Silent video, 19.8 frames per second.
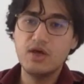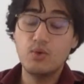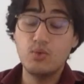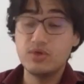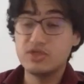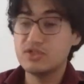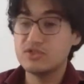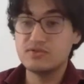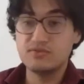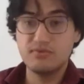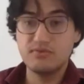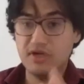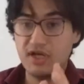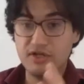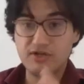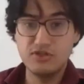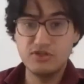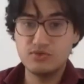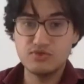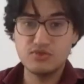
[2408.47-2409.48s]
which is
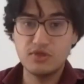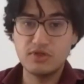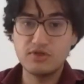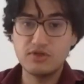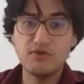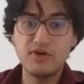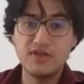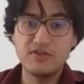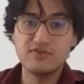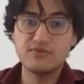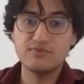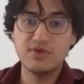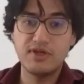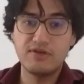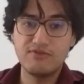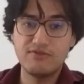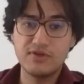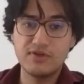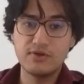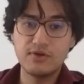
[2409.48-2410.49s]
continues to increase
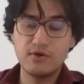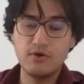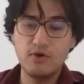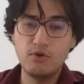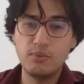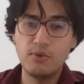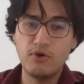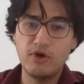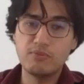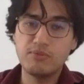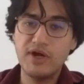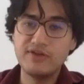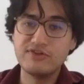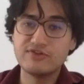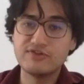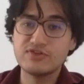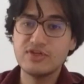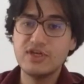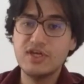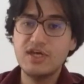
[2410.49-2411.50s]
given global oil
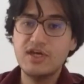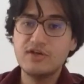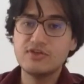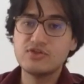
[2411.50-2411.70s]
prices.